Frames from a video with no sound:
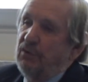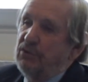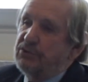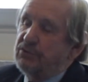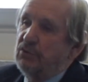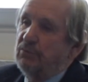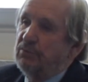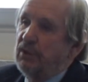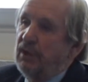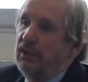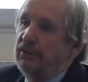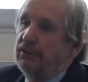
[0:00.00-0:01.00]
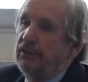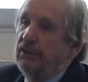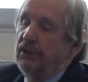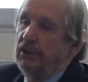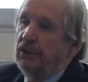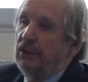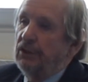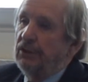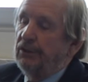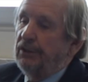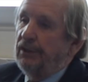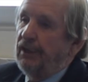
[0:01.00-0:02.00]
strong brand.
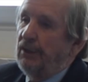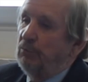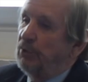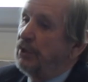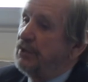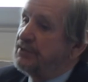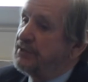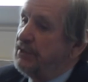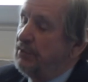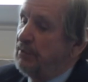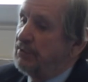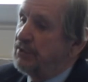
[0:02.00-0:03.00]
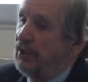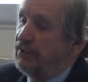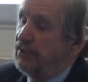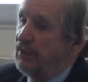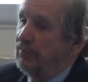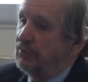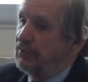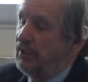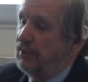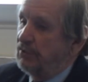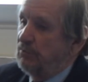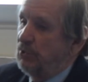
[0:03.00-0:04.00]
And what I see in Tec
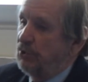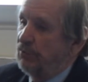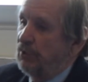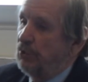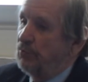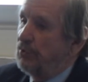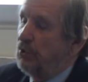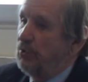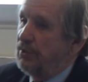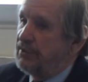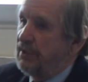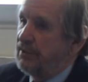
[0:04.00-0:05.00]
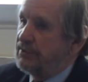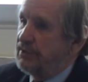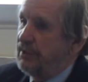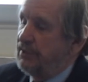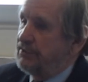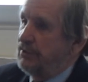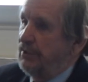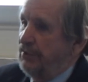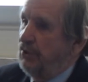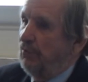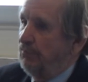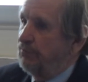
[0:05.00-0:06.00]
de Monterrey, although it's a
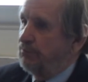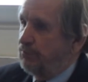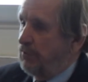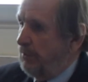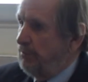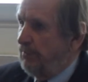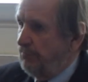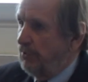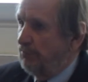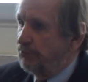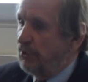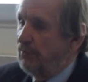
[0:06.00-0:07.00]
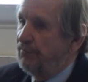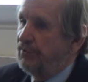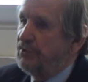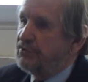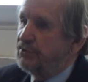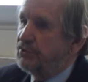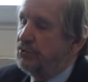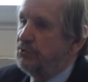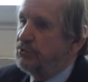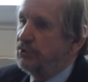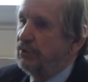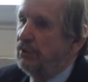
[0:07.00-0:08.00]
non-profit
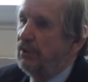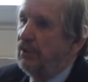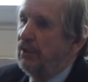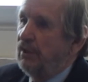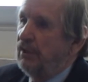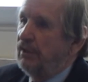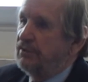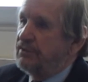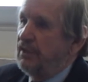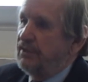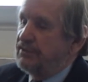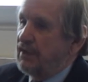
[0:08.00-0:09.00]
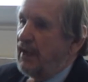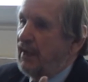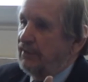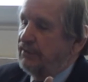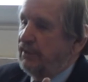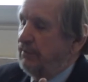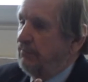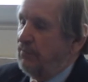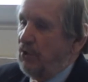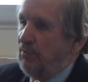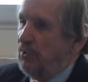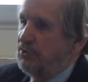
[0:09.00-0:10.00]
institution, it's acting
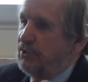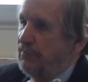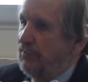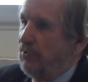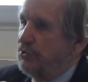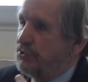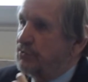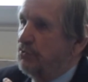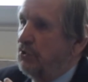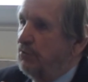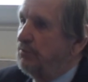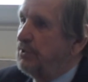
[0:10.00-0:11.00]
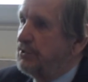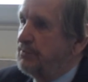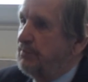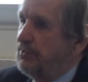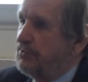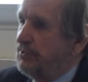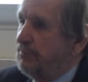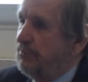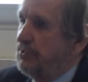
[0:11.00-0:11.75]
very much in a very strong business